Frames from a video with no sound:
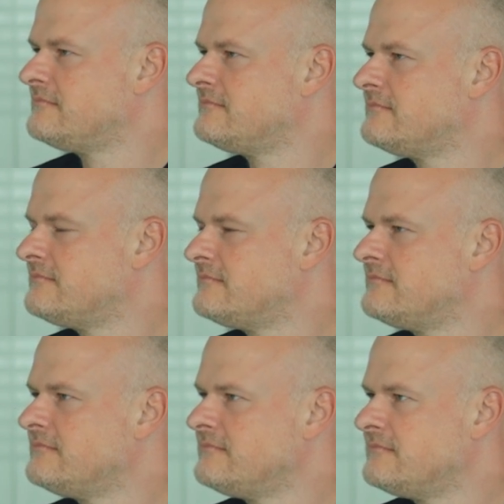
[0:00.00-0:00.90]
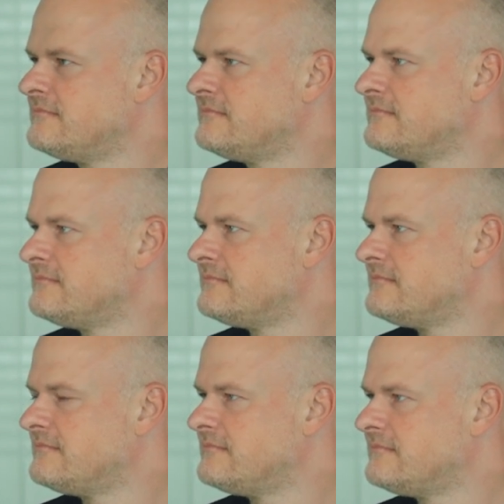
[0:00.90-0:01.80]

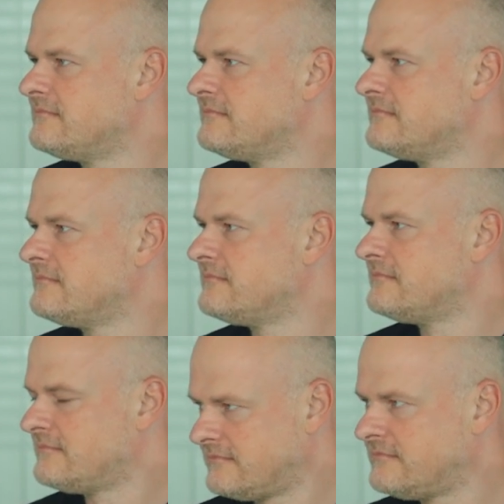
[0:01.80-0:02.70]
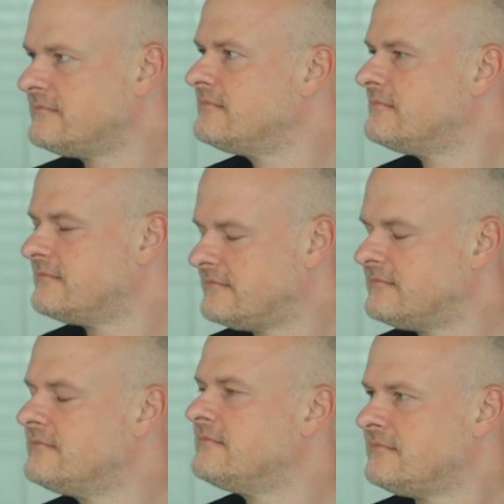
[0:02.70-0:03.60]
This person isn't speaking.